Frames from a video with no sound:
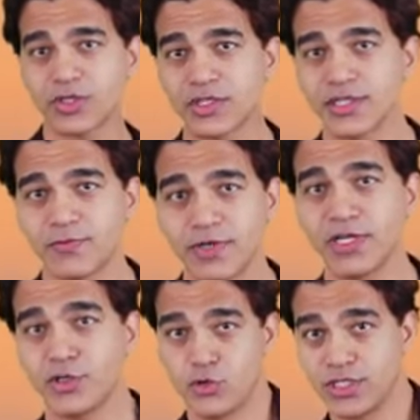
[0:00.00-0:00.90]
question that we
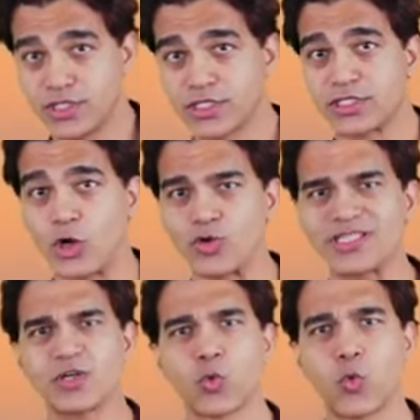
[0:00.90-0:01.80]
need to discuss now is
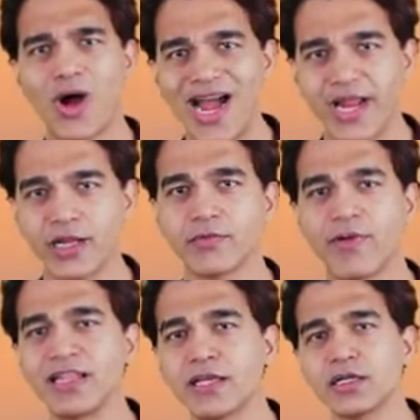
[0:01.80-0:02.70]
that why,
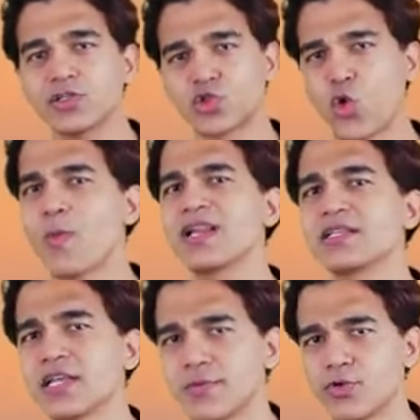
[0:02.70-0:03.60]
when there are so many
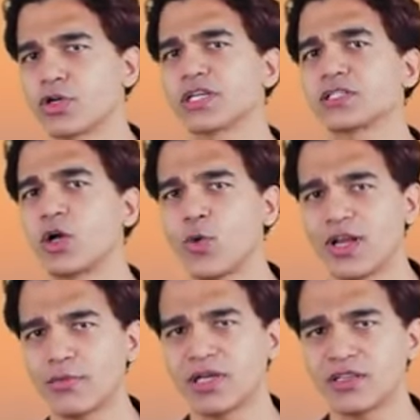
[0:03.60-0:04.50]
zinc products
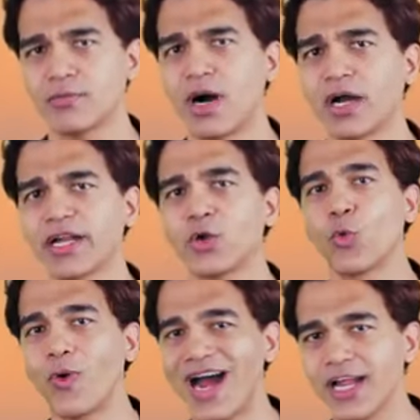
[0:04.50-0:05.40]
available in the market,
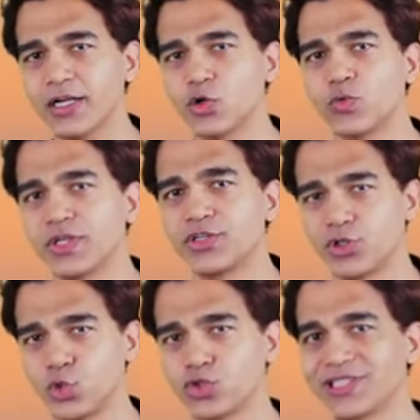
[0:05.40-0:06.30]
why do we
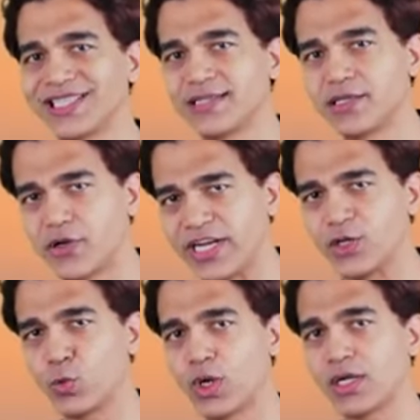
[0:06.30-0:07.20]
choose the
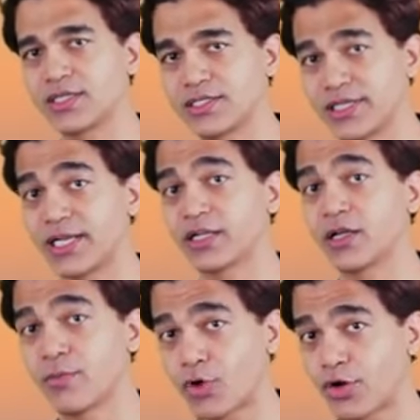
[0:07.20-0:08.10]
Green World zinc
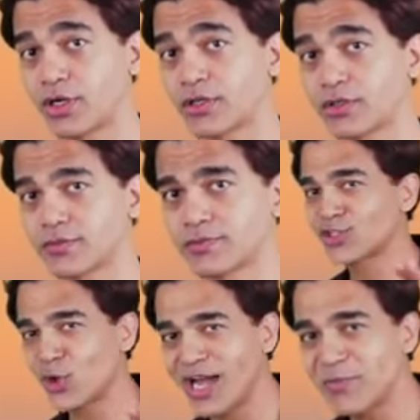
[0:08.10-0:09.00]
product?
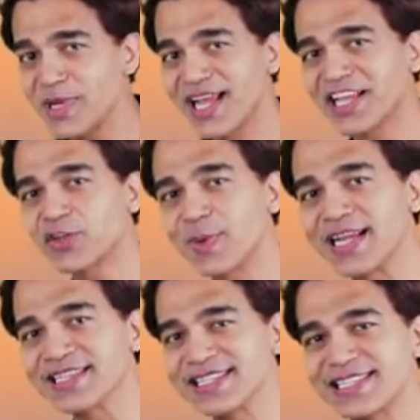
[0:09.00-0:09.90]
So let me
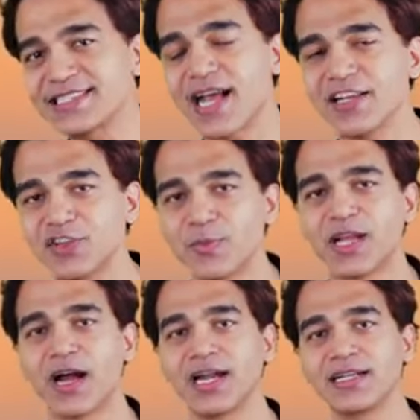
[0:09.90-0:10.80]
explain the science
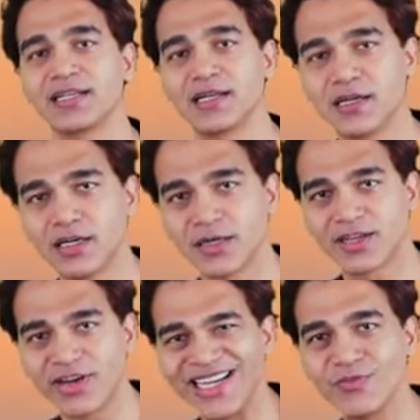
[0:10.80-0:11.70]
behind
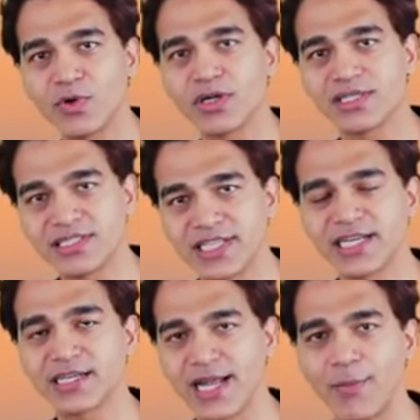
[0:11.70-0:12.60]
Green World
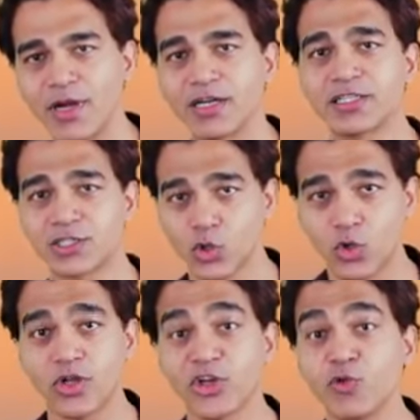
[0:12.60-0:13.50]
zinc tablets,
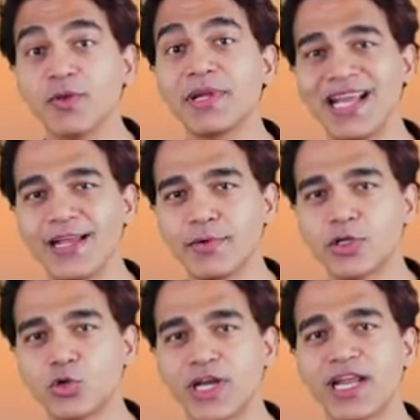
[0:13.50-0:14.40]
so you will be able
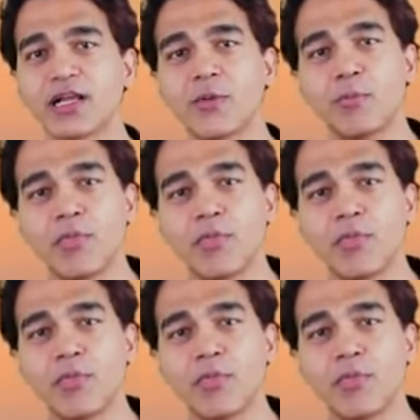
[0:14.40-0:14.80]
to take a